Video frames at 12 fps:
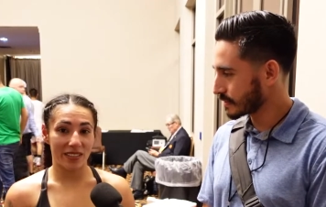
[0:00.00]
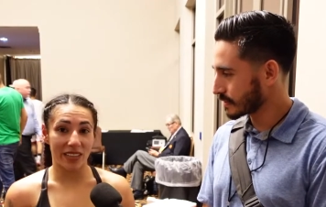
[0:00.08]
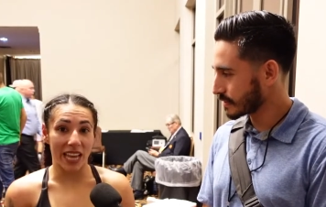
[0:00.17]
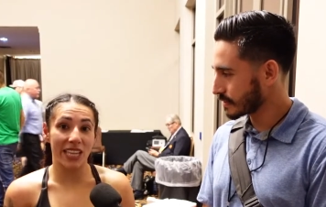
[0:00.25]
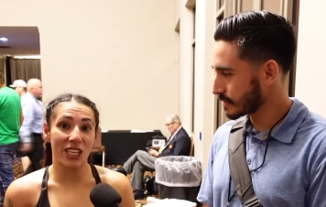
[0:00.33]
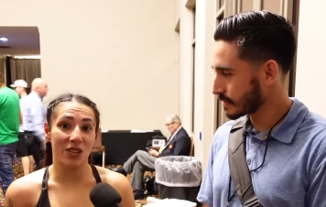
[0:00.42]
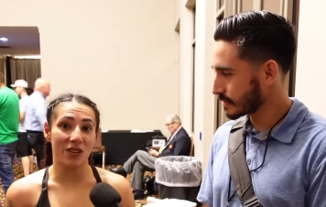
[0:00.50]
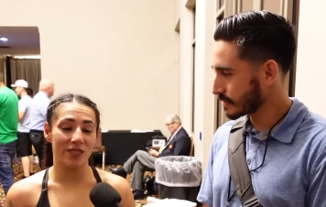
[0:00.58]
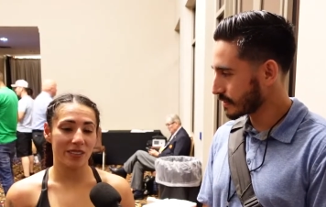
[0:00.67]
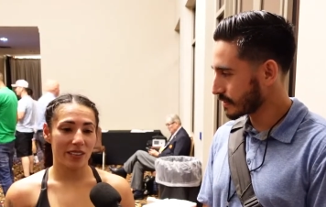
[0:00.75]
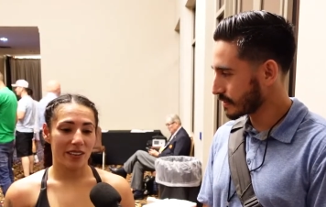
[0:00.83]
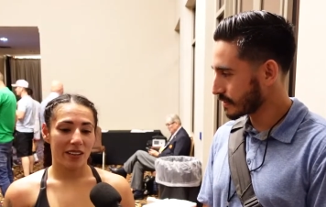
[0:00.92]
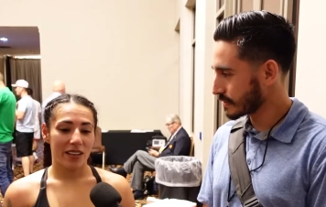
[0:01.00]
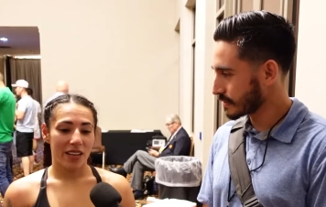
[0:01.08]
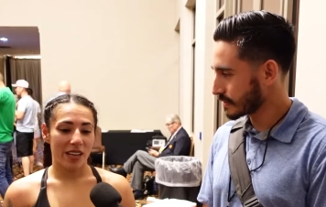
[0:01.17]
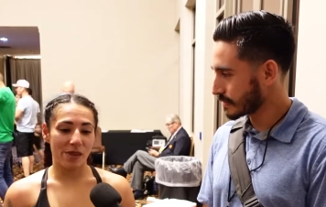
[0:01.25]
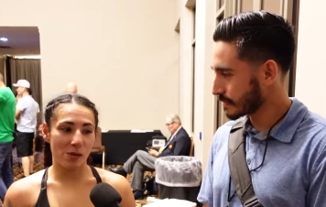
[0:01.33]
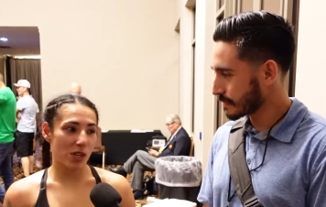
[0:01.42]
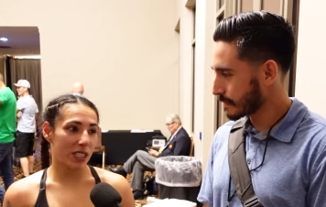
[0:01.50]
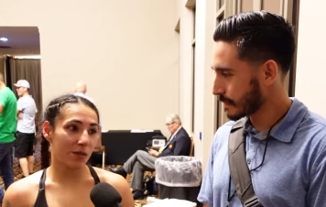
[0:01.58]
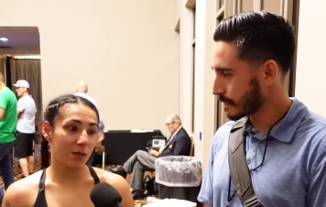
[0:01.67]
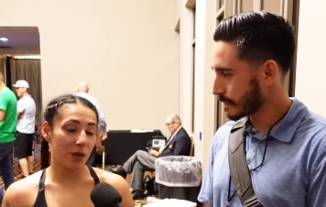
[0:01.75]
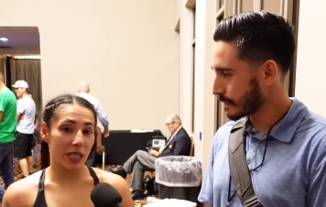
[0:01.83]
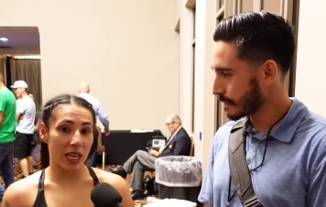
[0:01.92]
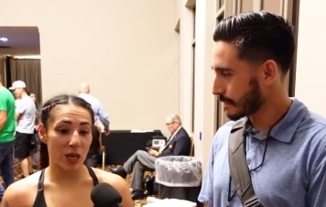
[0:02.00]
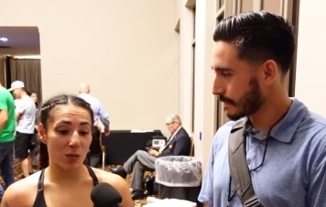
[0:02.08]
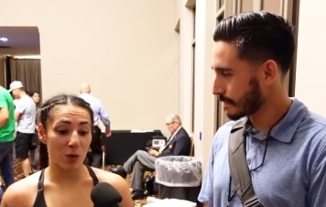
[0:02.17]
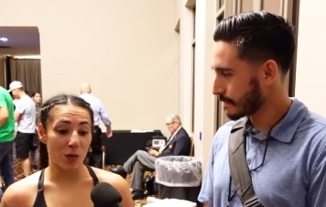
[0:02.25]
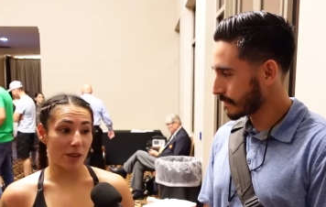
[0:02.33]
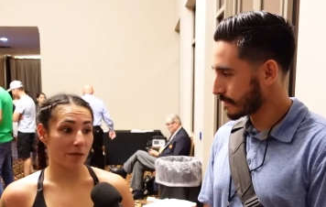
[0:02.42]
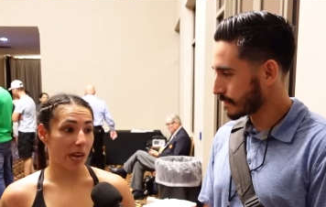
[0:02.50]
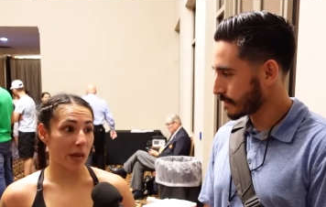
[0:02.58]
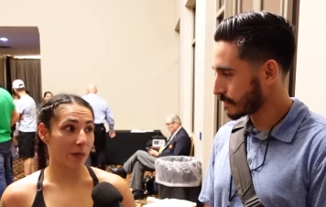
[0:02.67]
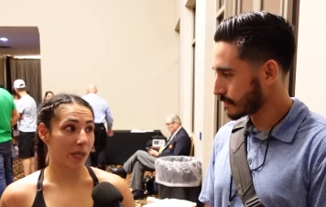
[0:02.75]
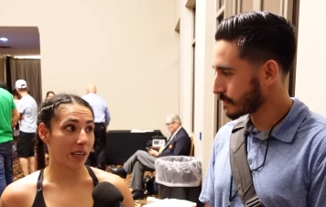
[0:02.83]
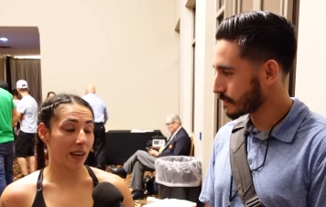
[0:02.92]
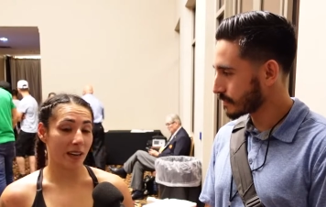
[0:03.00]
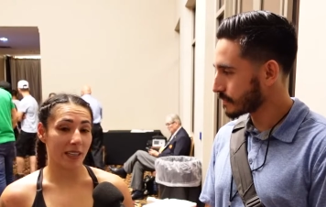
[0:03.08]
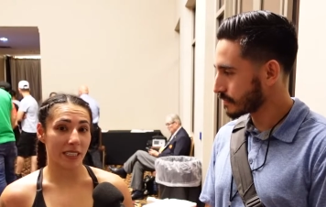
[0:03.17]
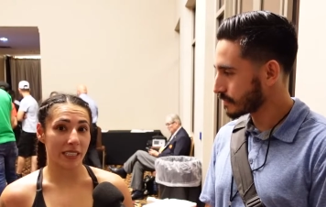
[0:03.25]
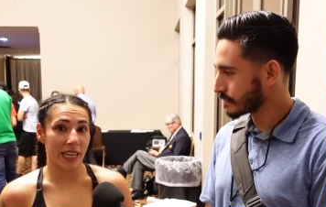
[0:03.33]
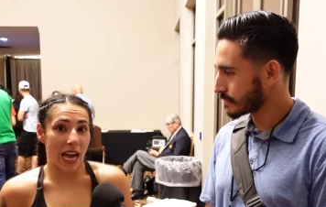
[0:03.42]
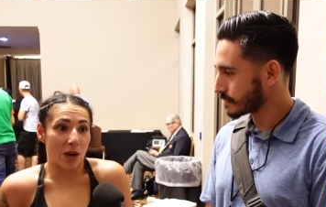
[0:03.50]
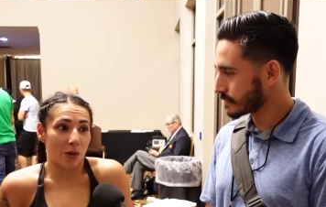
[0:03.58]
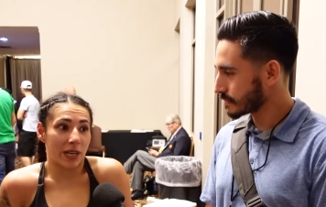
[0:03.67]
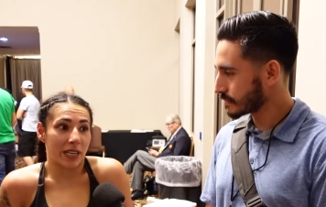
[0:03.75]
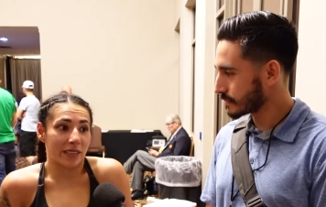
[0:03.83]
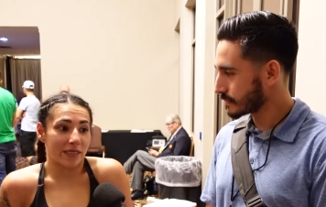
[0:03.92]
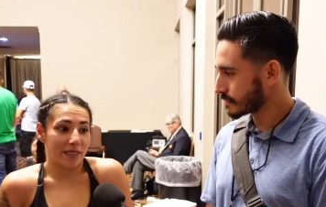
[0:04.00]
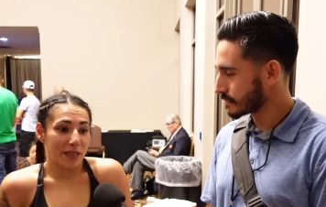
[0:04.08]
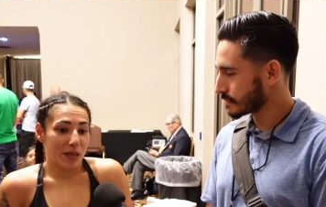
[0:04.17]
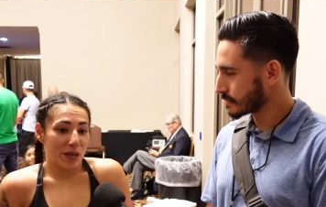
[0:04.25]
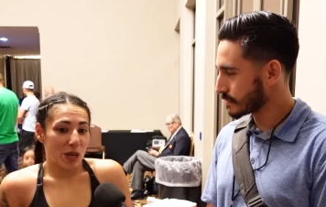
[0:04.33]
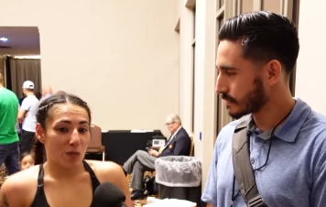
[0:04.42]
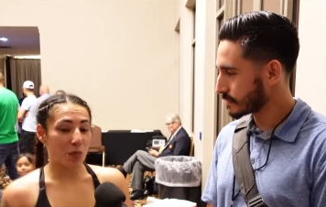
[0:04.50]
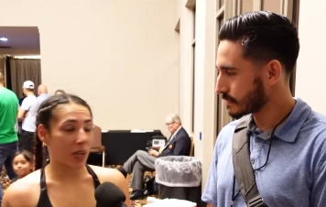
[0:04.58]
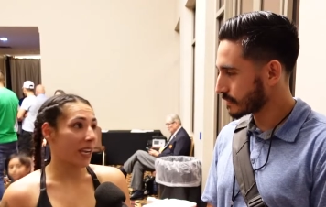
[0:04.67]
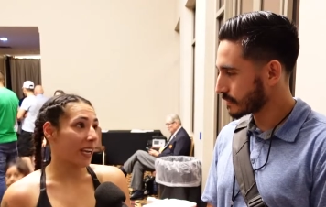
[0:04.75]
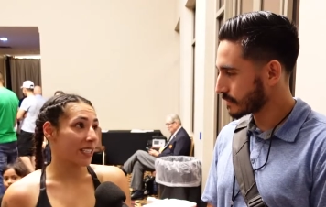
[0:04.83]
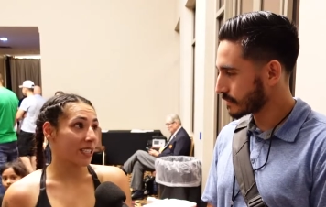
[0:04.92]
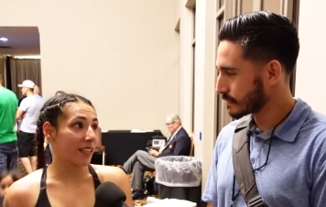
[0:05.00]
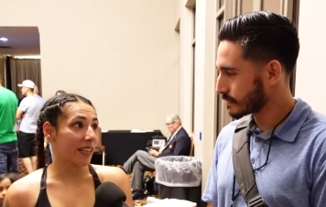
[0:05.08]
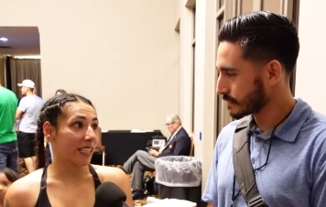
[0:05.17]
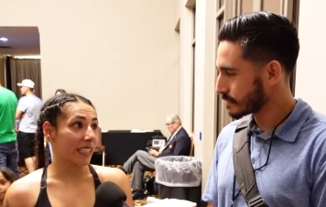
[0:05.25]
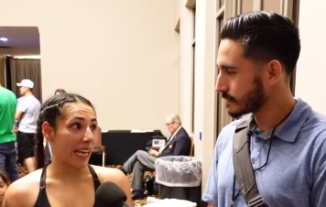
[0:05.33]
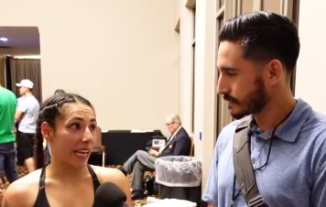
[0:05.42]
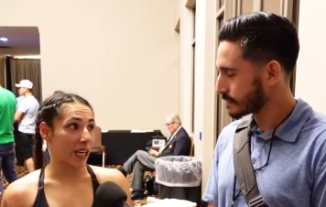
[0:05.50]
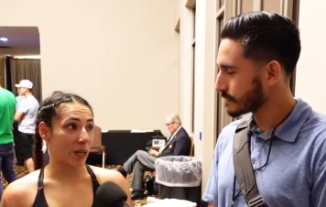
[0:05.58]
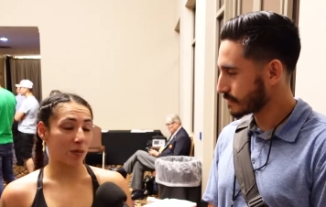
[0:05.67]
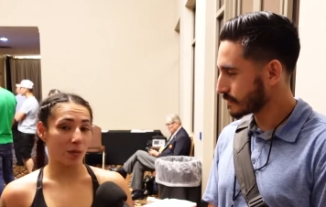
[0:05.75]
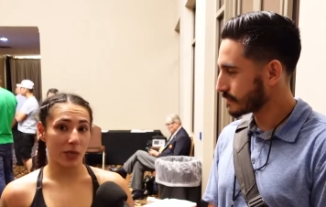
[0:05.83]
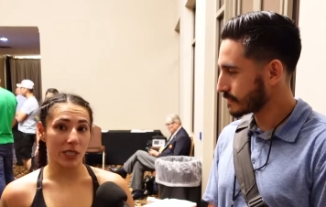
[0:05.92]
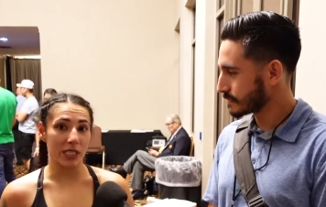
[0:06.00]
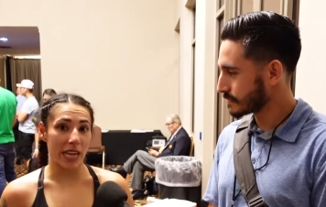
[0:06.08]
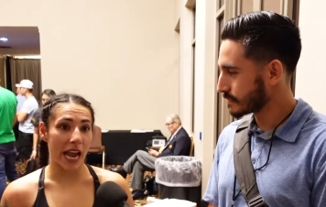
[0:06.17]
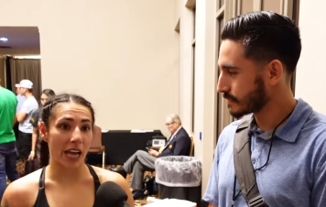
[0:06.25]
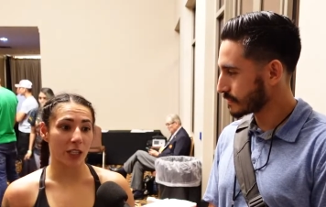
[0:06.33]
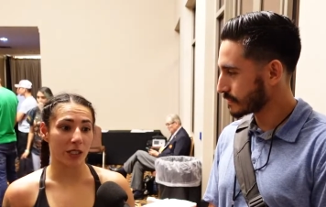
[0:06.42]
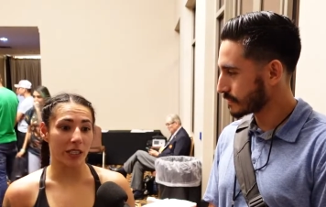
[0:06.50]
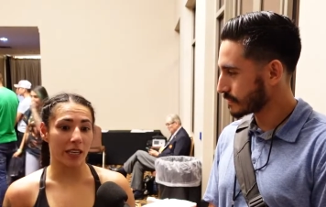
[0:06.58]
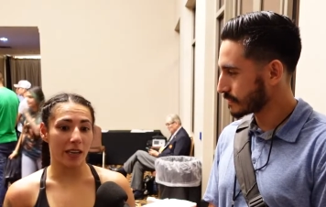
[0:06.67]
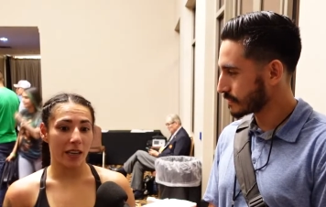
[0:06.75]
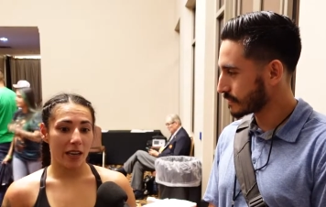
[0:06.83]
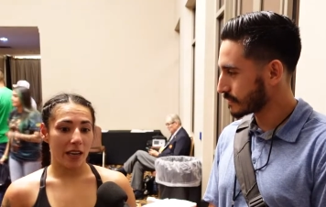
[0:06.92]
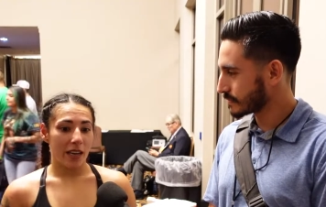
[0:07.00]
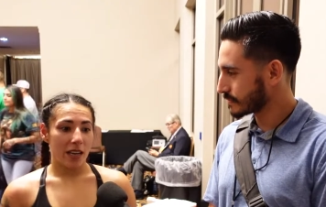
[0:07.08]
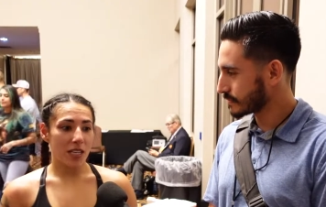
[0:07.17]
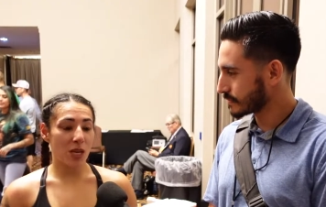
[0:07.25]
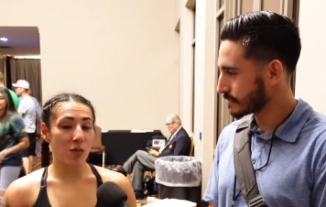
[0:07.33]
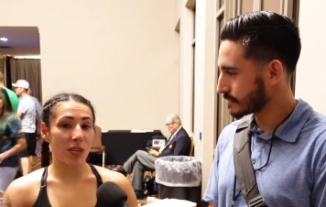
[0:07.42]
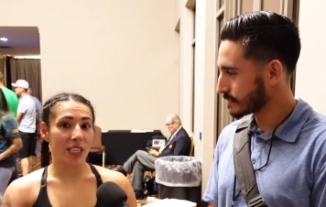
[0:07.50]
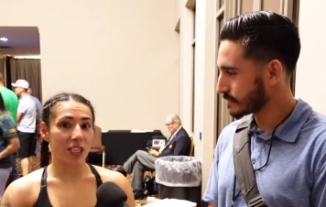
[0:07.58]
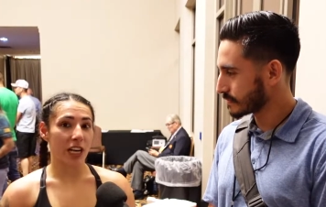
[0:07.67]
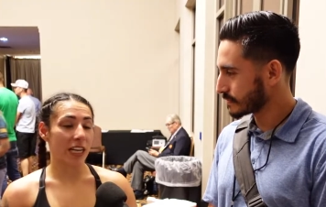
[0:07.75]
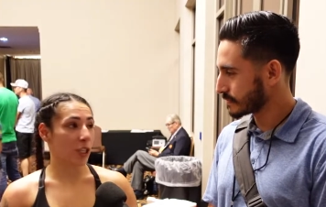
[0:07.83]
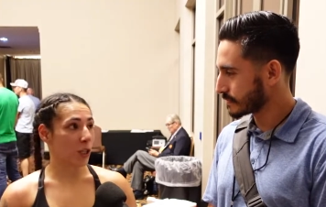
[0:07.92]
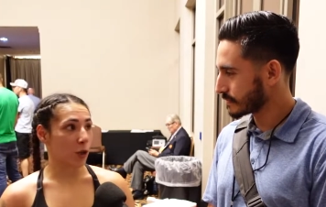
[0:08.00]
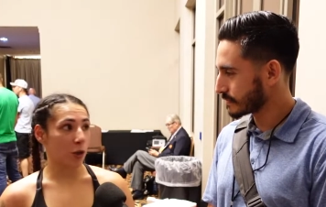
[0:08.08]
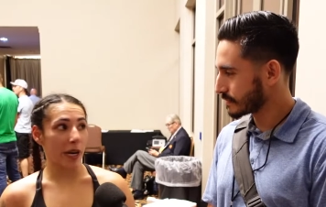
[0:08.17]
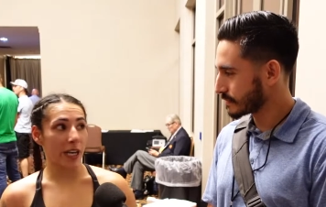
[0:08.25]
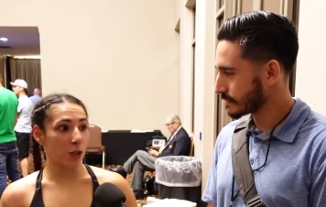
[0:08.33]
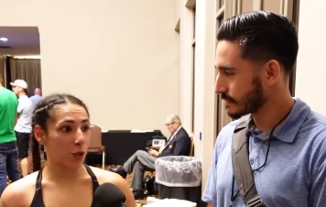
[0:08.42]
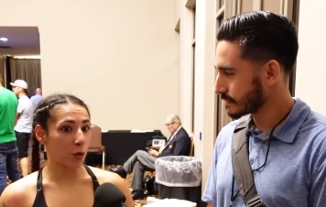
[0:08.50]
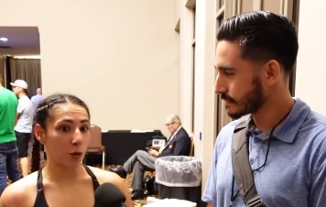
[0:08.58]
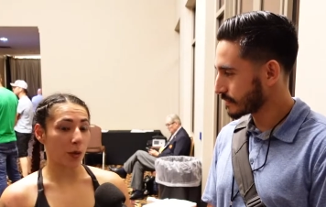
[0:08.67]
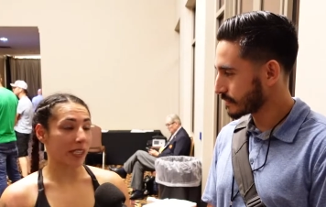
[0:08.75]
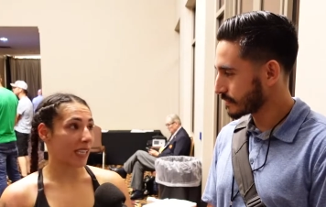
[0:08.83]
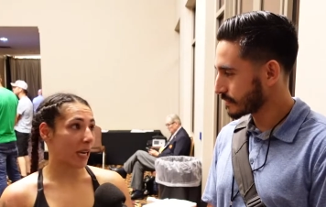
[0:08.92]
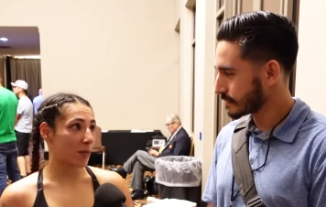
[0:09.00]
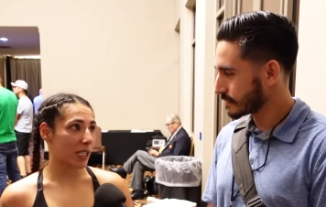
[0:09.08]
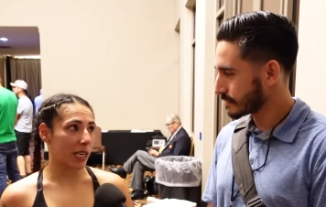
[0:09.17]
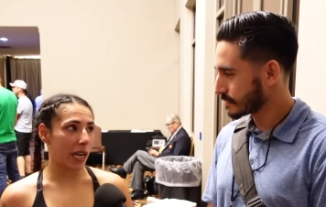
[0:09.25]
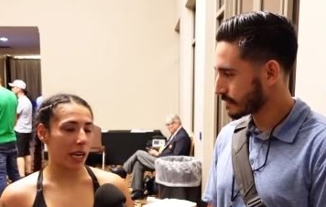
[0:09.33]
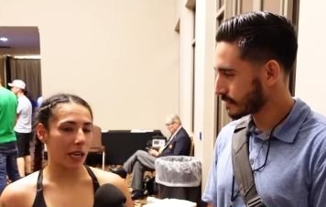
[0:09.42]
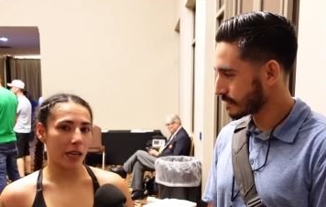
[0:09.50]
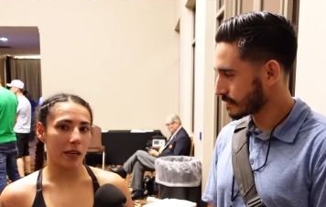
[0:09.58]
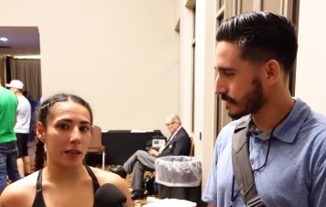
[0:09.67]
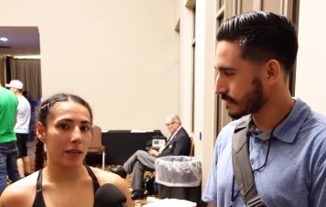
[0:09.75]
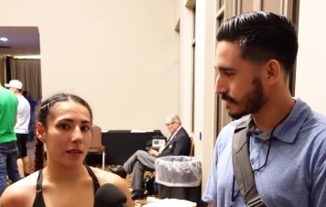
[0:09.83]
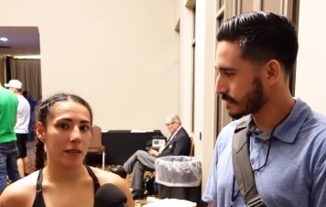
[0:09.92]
Speaker 1: thank you. If it wasn't for them or my family, honestly, I wouldn't be as good as I am because they actually give me the chance to train two, three times a day, and